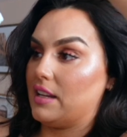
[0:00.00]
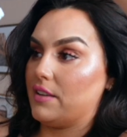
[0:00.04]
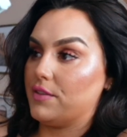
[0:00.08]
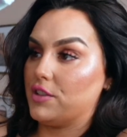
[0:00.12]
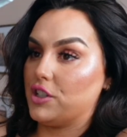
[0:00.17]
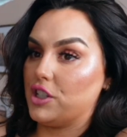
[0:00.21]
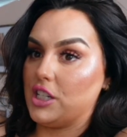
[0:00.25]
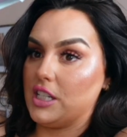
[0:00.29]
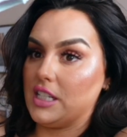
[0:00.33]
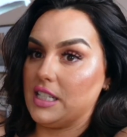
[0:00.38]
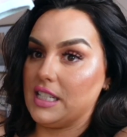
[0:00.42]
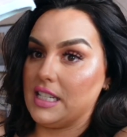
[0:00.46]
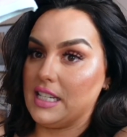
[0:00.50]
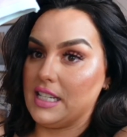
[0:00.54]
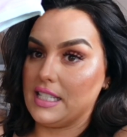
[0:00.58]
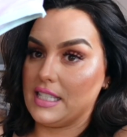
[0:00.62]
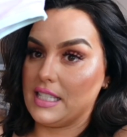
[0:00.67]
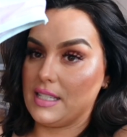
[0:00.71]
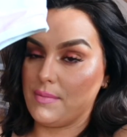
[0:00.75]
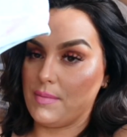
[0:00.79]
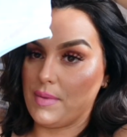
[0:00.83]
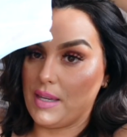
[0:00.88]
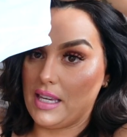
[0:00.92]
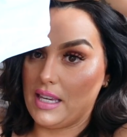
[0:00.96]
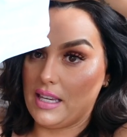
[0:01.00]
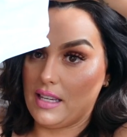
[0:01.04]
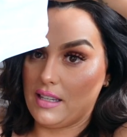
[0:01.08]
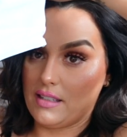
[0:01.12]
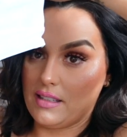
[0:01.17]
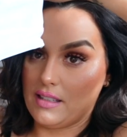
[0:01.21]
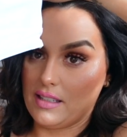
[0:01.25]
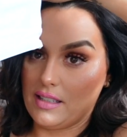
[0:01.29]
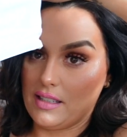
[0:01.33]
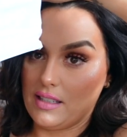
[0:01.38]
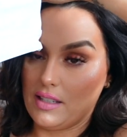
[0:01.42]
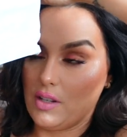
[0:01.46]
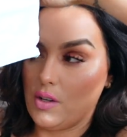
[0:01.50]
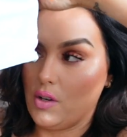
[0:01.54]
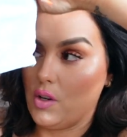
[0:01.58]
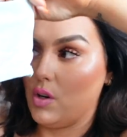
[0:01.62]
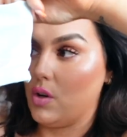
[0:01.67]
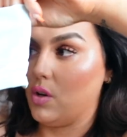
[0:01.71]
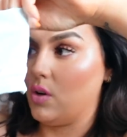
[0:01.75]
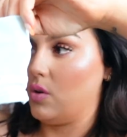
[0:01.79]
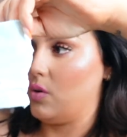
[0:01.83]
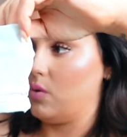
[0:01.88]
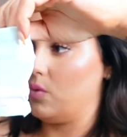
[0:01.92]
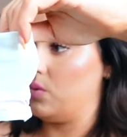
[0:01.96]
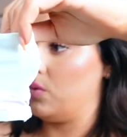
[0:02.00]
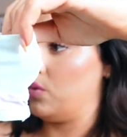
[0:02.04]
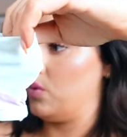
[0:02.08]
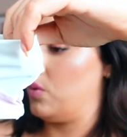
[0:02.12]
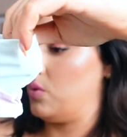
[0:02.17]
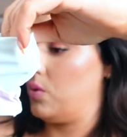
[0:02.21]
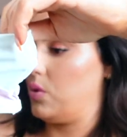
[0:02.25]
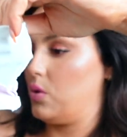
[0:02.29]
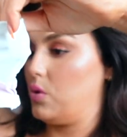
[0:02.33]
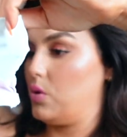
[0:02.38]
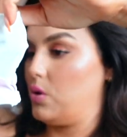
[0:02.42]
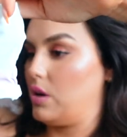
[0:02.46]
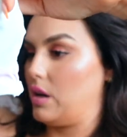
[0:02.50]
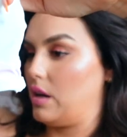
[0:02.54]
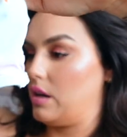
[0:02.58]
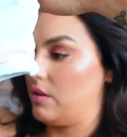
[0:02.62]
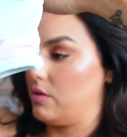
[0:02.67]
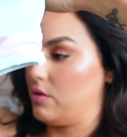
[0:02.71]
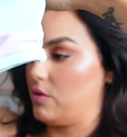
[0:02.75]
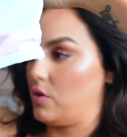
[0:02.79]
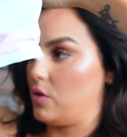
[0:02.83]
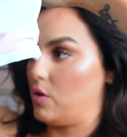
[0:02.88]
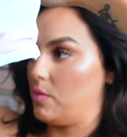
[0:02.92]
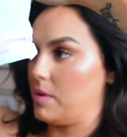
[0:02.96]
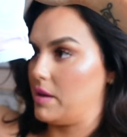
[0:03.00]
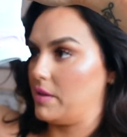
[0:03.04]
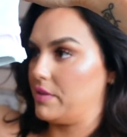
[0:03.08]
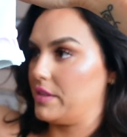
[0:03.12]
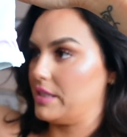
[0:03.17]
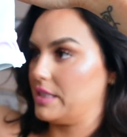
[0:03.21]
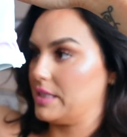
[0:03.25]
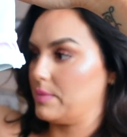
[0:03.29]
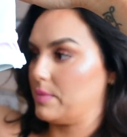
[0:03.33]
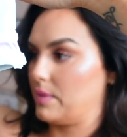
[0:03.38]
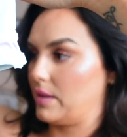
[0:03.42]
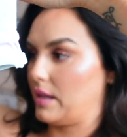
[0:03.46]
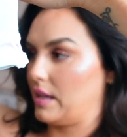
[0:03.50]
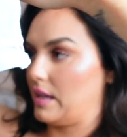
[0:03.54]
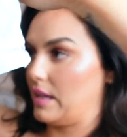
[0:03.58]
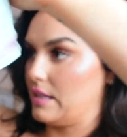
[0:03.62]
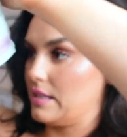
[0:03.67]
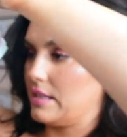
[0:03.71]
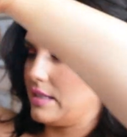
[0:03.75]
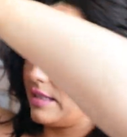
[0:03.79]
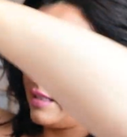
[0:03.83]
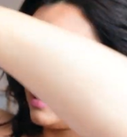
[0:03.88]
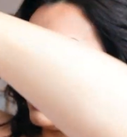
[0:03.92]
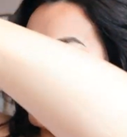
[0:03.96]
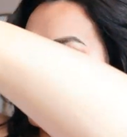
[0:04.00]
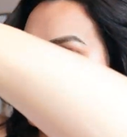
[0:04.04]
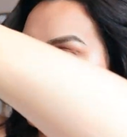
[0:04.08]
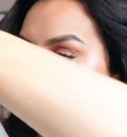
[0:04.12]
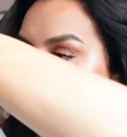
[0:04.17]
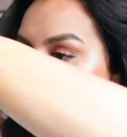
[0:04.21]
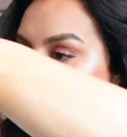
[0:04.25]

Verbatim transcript: of cheeky to me. Ooh, I don't know about this one, guys.